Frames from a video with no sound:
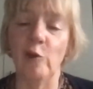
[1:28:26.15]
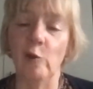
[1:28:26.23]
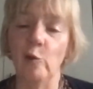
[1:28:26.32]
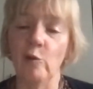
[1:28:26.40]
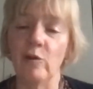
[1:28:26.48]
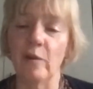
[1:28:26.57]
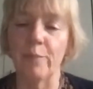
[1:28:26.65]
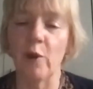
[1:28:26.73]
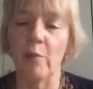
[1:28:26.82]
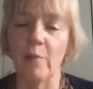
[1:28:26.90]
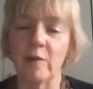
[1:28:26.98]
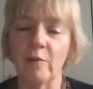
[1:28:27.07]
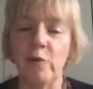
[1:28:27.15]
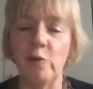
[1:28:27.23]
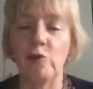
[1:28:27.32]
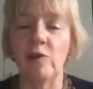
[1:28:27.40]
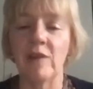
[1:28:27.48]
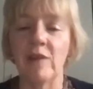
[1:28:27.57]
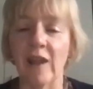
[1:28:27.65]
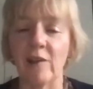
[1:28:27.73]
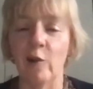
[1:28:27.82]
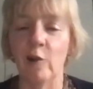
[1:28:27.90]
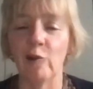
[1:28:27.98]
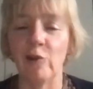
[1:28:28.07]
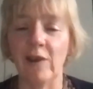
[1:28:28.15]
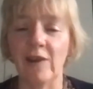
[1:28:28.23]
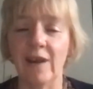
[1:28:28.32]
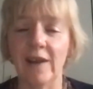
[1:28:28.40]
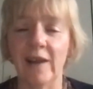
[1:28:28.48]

use the promise of future technology.